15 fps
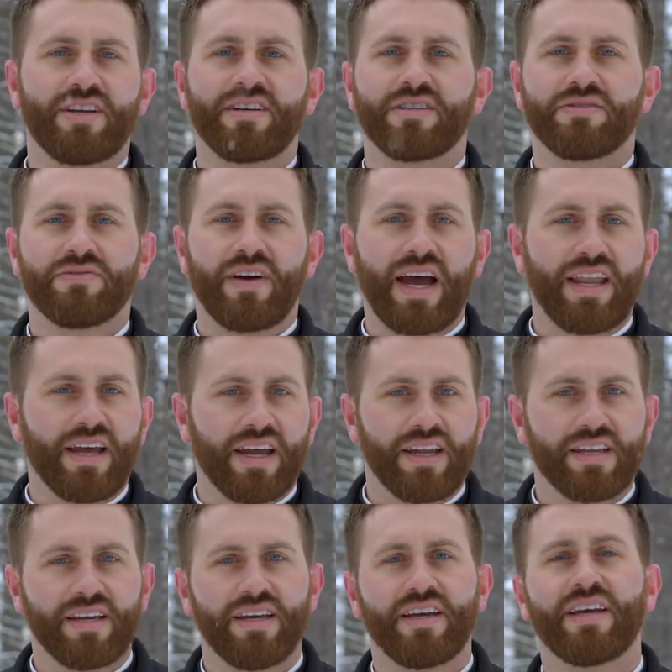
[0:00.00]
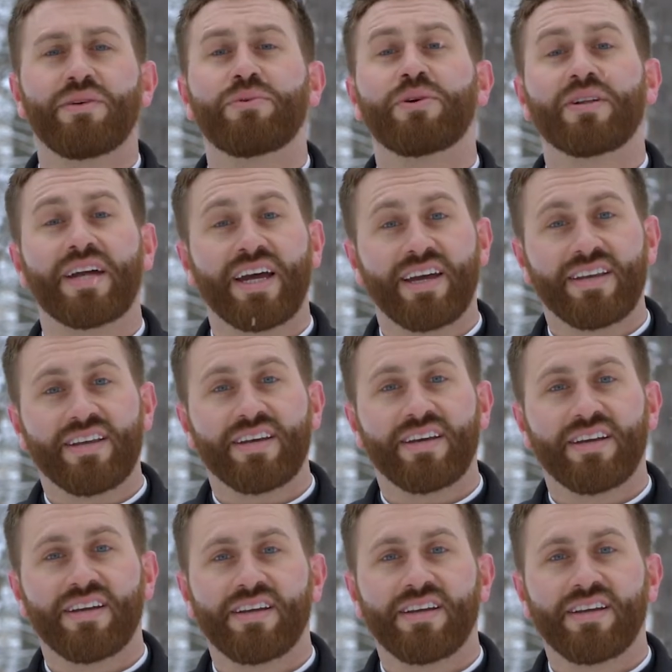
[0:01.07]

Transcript: it is finite, it will end.